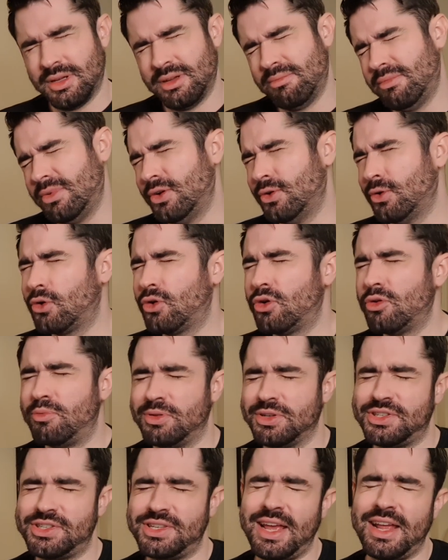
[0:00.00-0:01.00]
Miracle
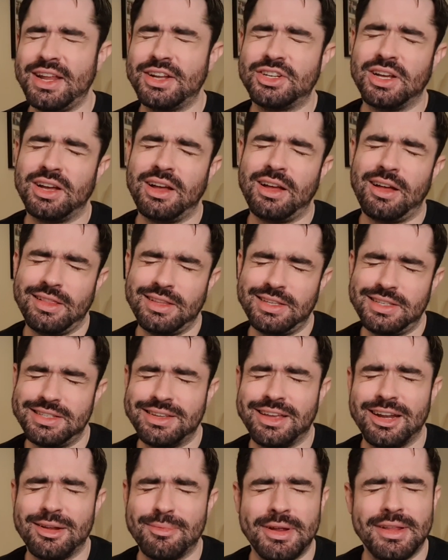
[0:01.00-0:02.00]
procedure? Oh, this is
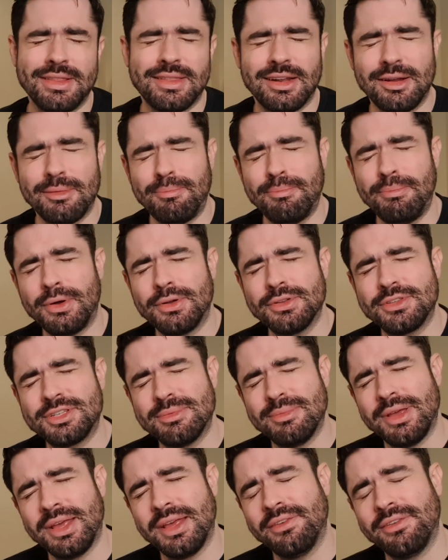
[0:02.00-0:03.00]
going to be the
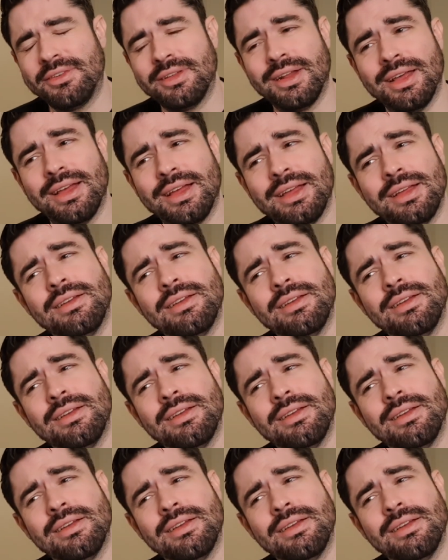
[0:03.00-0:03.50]
lobotomy, isn't it?